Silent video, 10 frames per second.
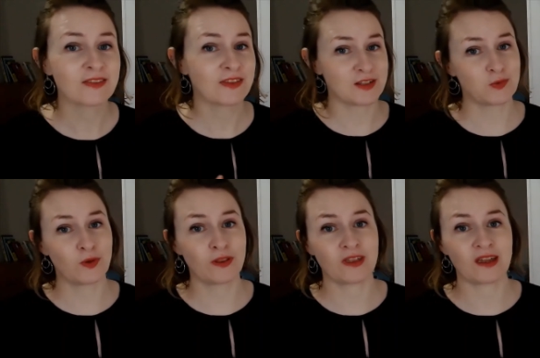That's
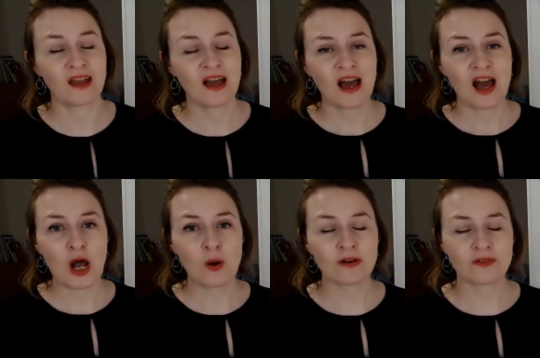one thing.
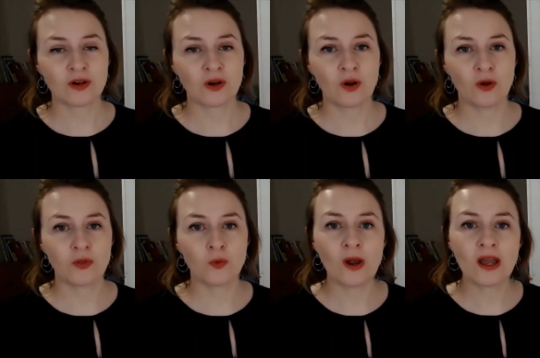However,
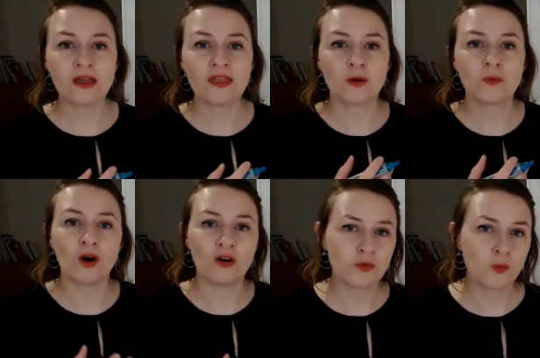the way that we
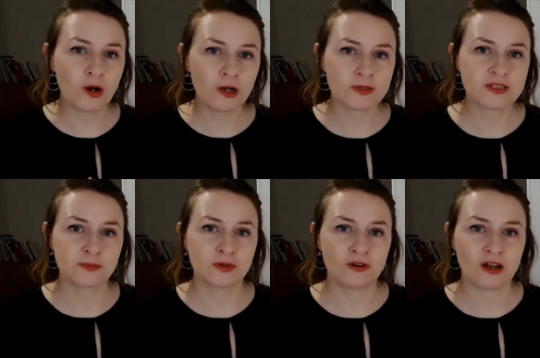often work with
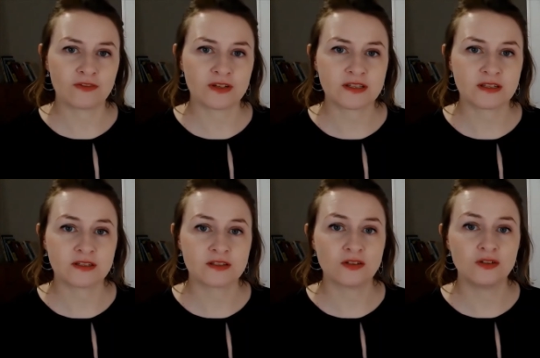simple graphics
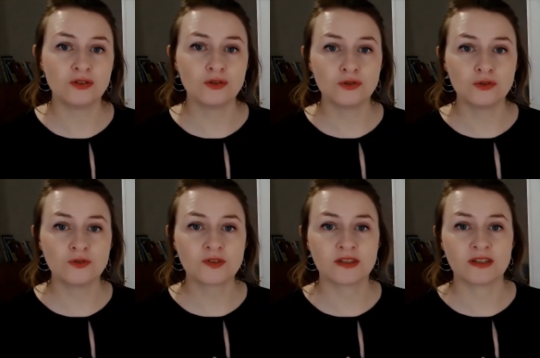is to
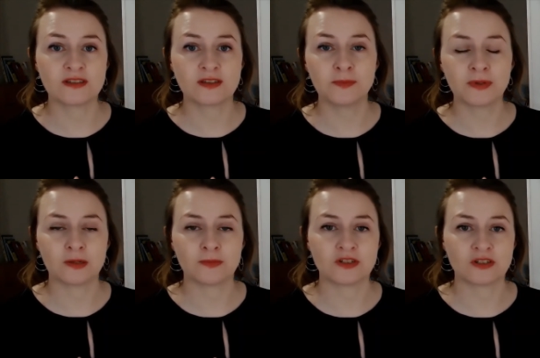use these simple
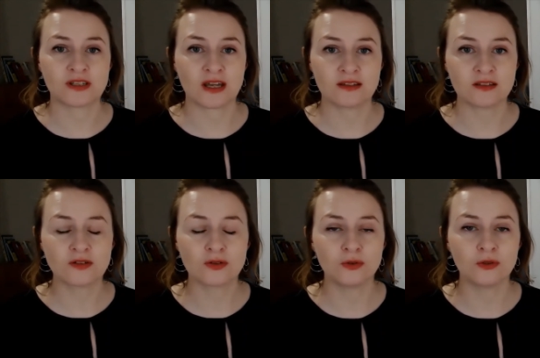images as a
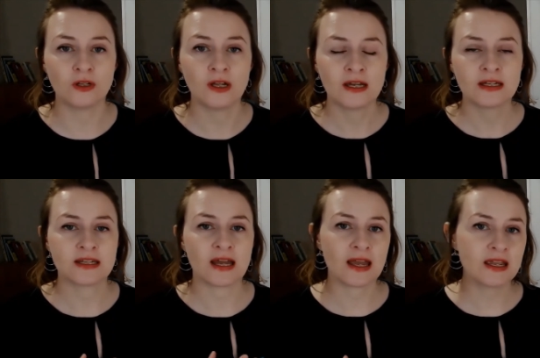tool
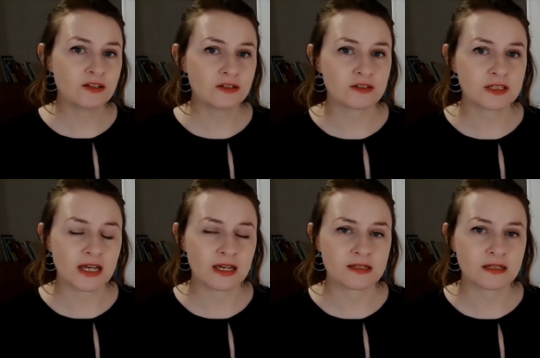to aid
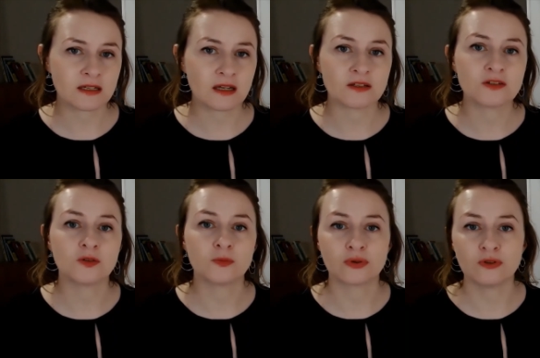understanding and to
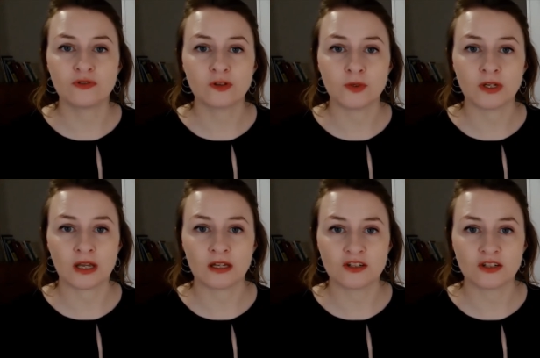improve
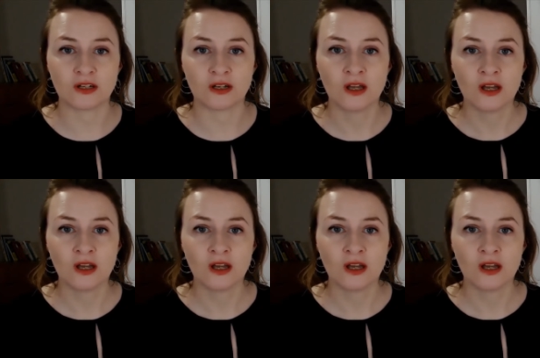communication.